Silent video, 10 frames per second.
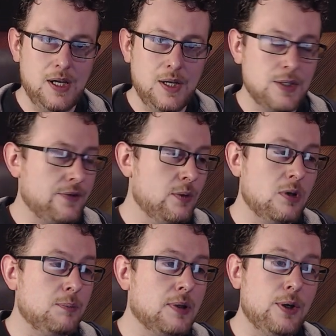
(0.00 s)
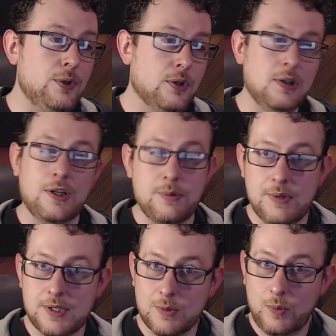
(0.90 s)
So if you want to blow your cloth
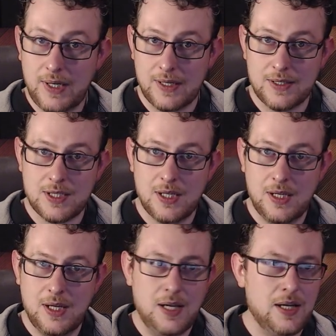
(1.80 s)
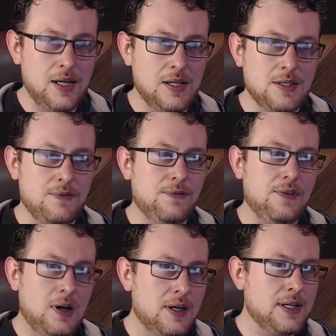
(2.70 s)
with some wind, it's
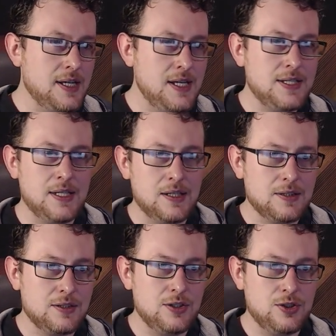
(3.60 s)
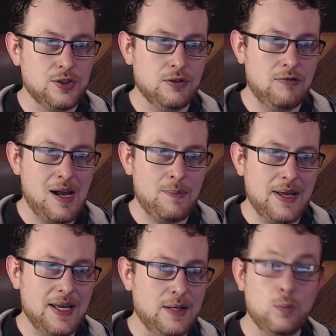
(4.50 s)
far easier to just grab
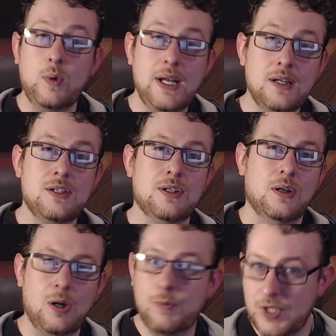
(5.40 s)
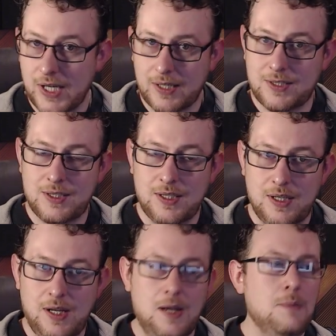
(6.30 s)
a wind object,
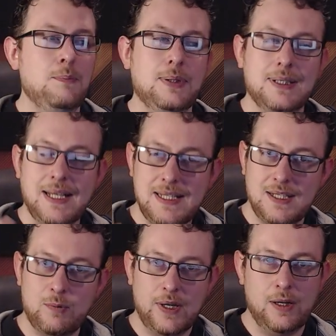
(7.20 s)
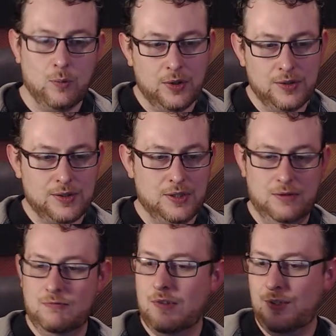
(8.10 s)
place it where you want,
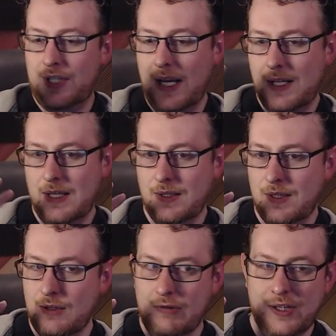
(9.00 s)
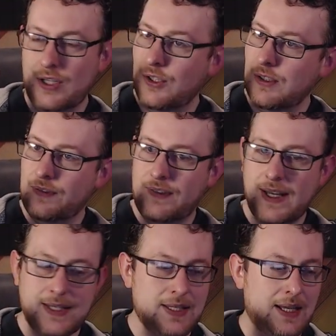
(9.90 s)
rotate it into the direction it should
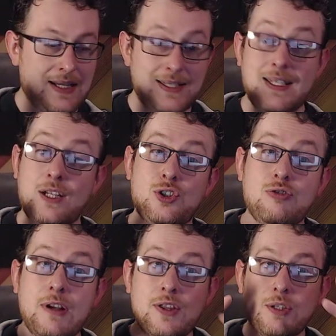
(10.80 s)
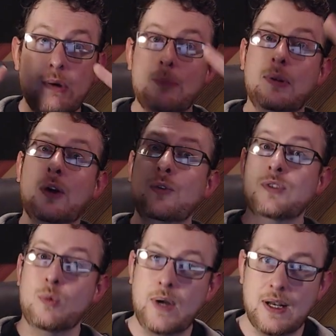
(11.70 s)
face, and then set a strength so it blows
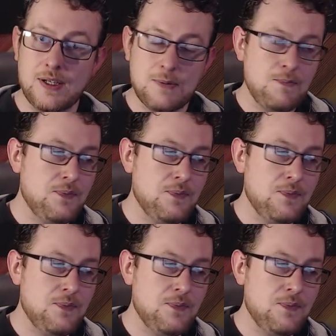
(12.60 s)
the wind.